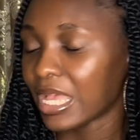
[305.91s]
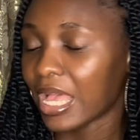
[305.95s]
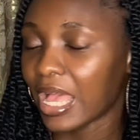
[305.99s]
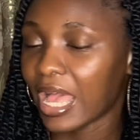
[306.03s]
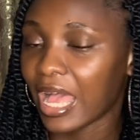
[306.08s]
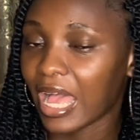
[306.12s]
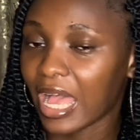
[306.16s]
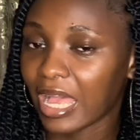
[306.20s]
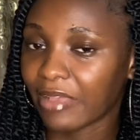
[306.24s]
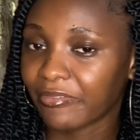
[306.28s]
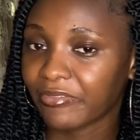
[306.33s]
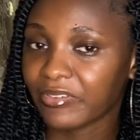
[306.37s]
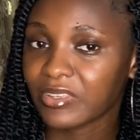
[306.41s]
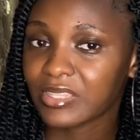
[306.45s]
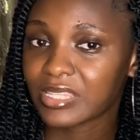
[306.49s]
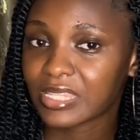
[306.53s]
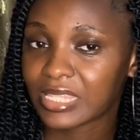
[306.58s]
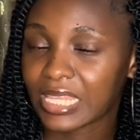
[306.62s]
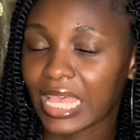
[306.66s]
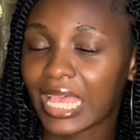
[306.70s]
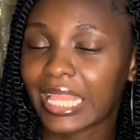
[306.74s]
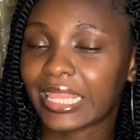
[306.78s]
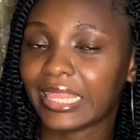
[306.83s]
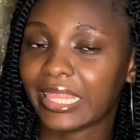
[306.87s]
having
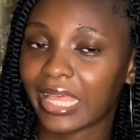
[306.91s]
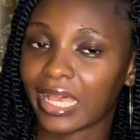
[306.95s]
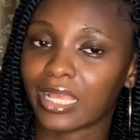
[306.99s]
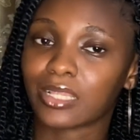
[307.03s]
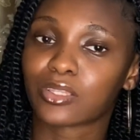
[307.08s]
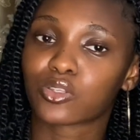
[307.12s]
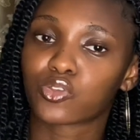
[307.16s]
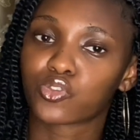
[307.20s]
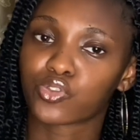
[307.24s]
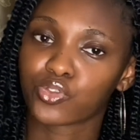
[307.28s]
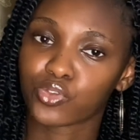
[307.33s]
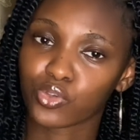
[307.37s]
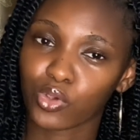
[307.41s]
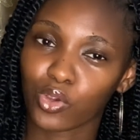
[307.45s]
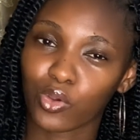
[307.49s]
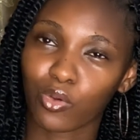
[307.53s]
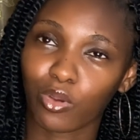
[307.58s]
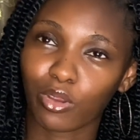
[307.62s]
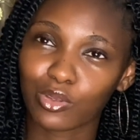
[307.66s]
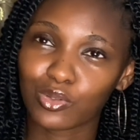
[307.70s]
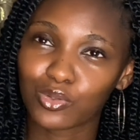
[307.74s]
said that, sorry.